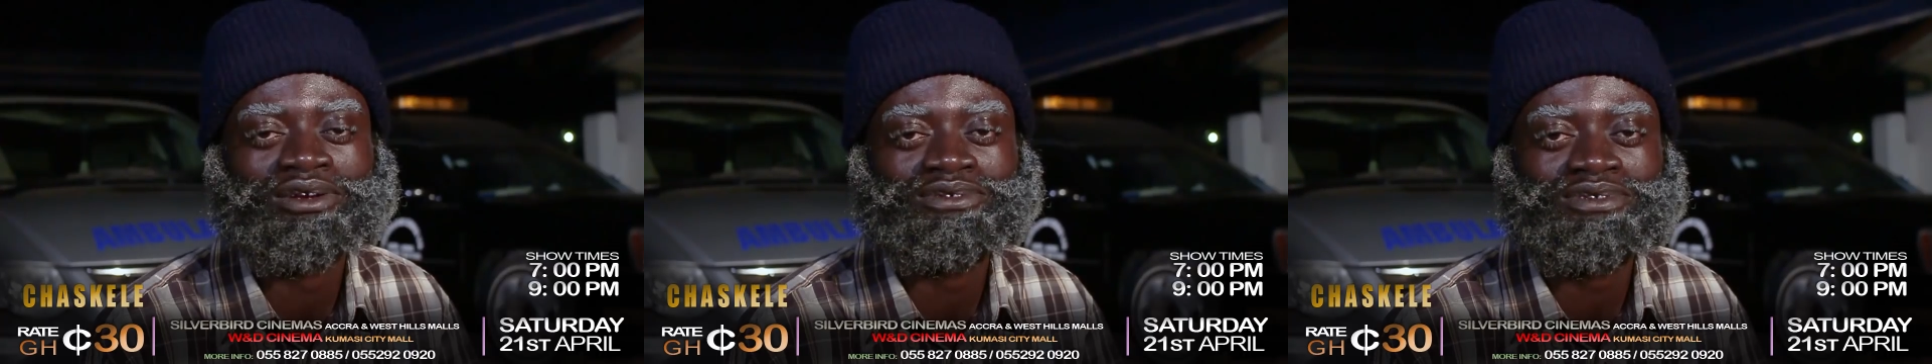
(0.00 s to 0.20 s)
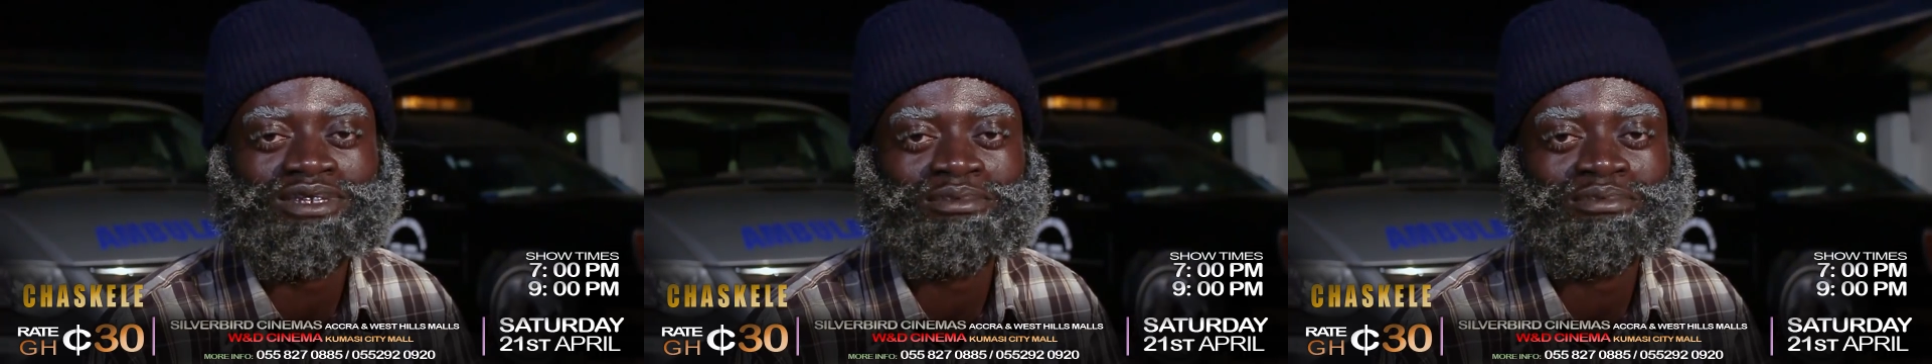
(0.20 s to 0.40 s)

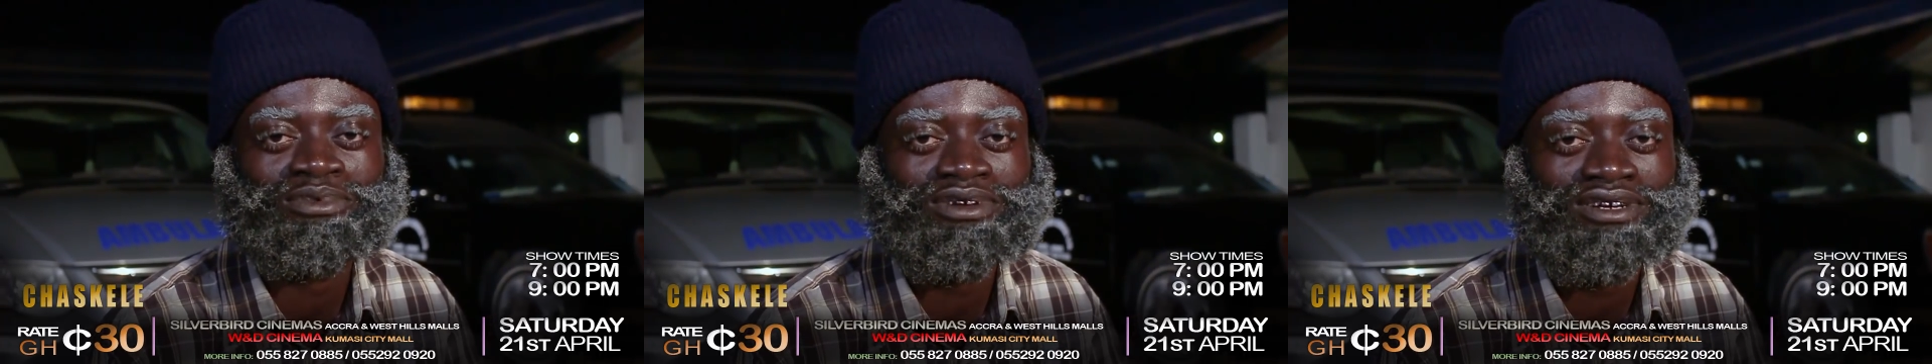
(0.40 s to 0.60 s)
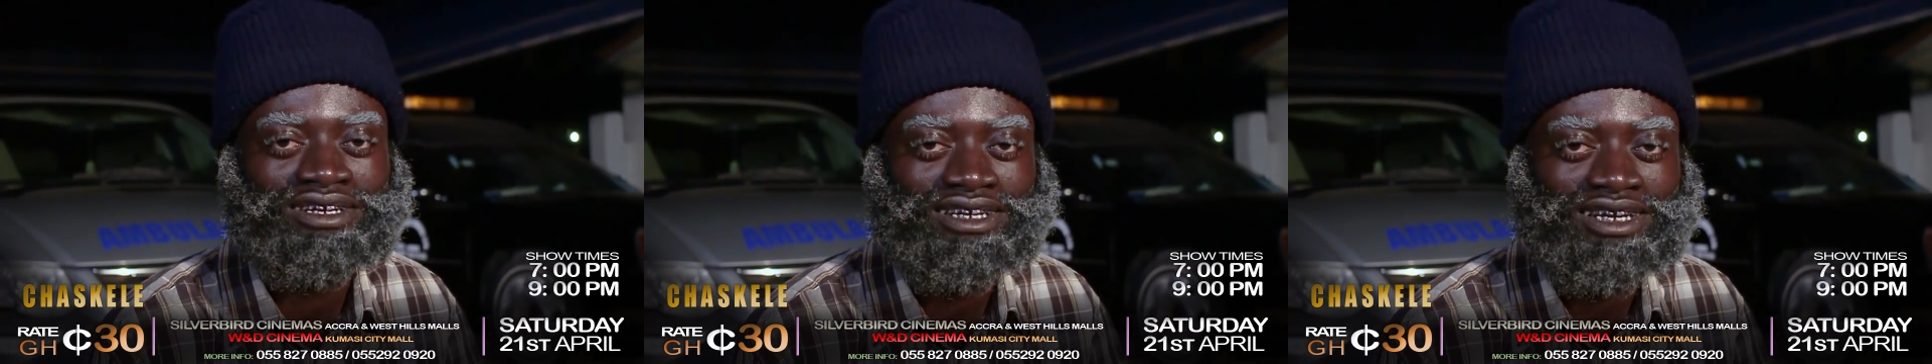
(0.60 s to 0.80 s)
question that
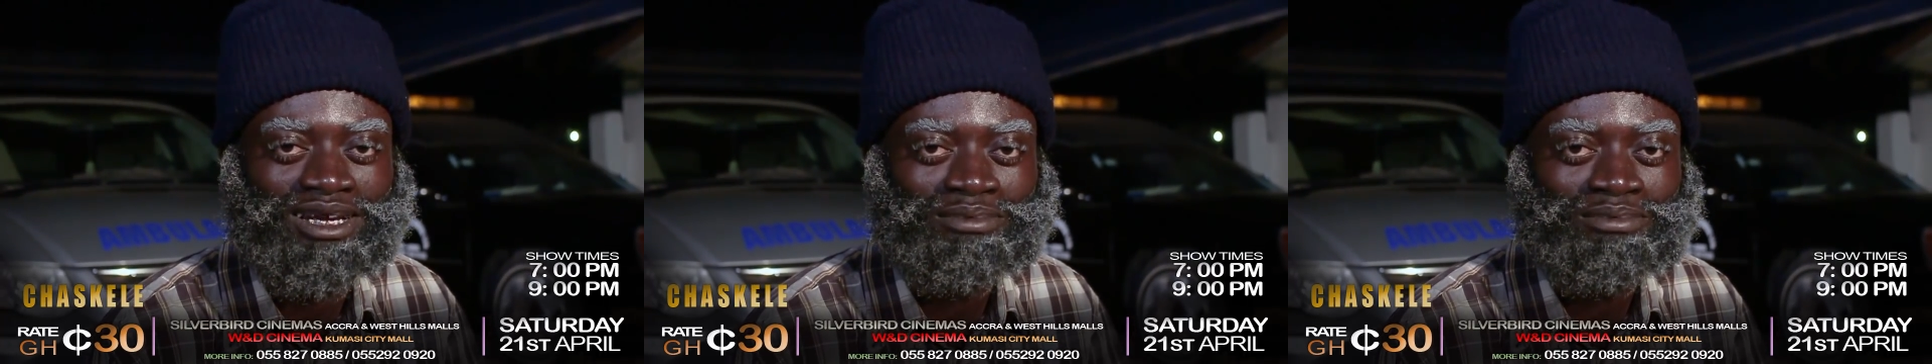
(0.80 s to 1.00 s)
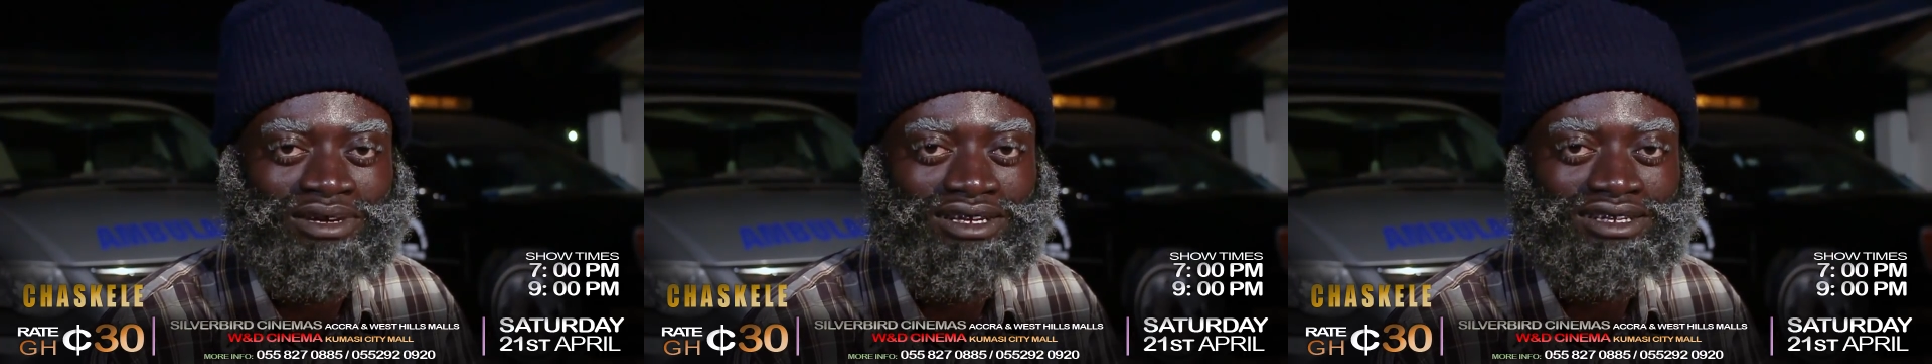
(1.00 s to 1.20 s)
broke
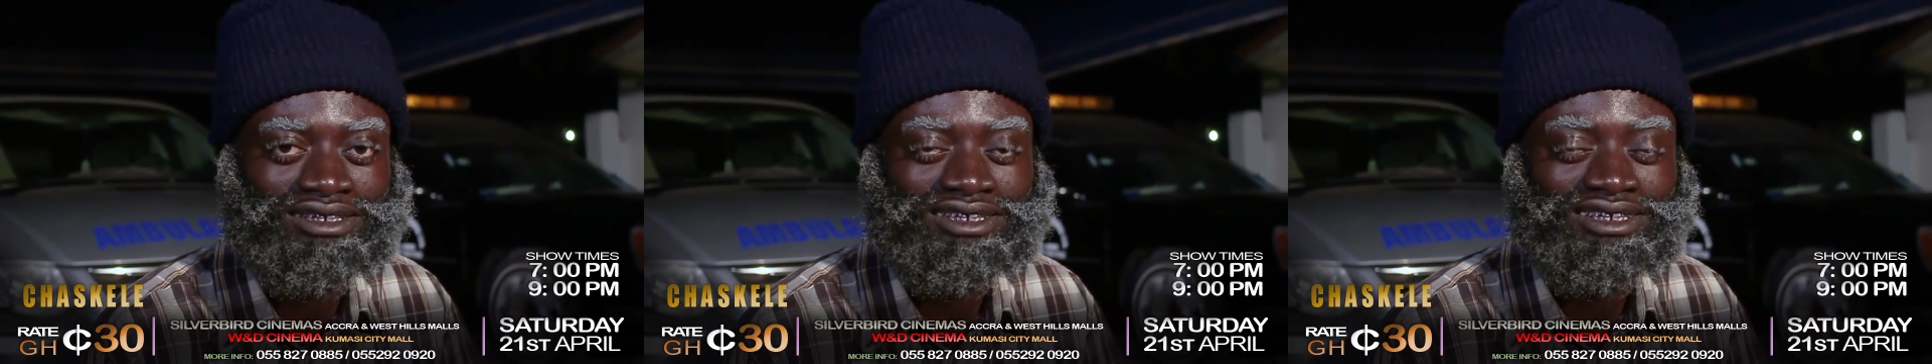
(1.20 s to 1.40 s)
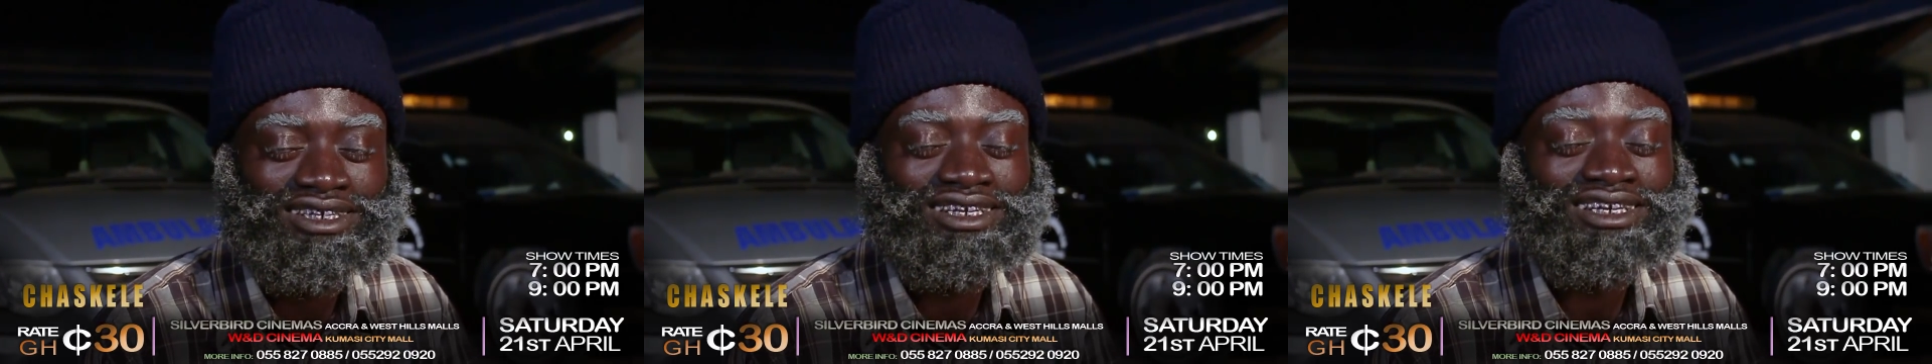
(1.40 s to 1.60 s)
now, man.
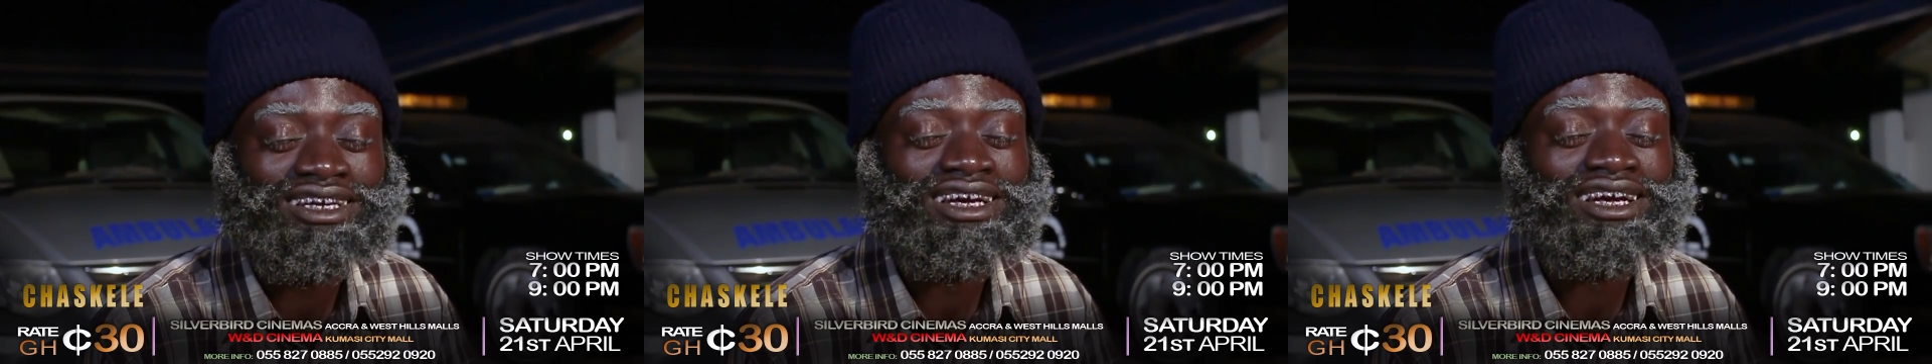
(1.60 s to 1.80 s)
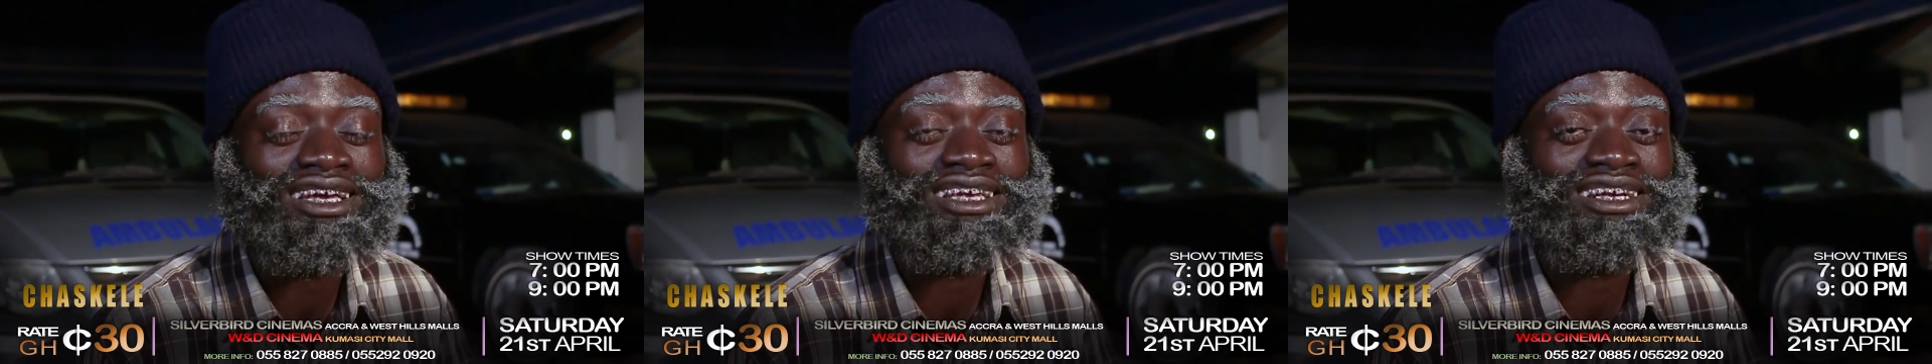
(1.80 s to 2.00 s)

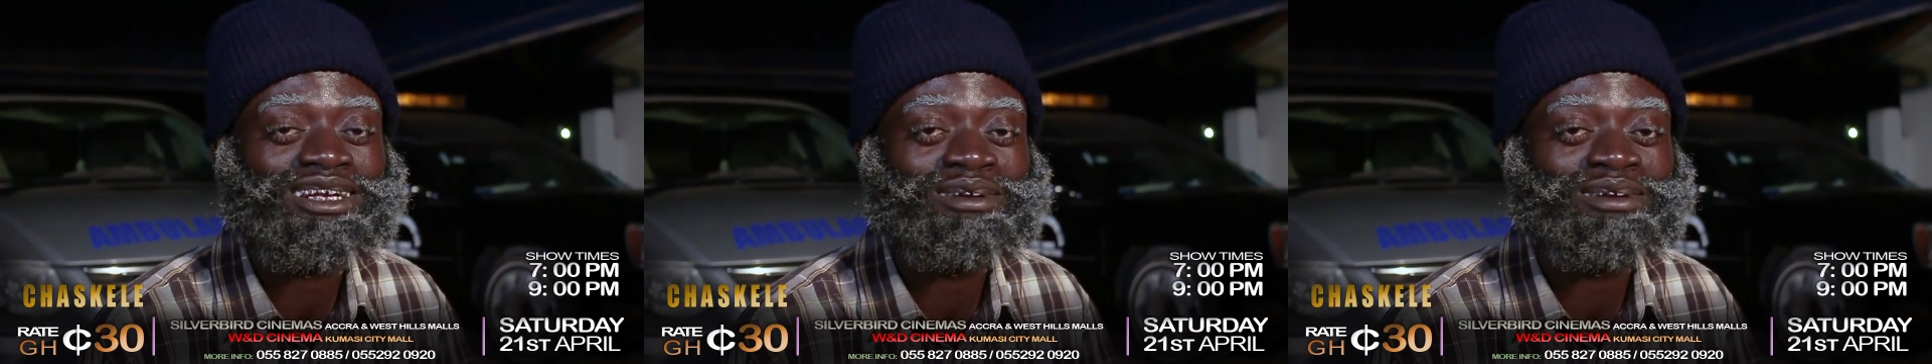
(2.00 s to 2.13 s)
I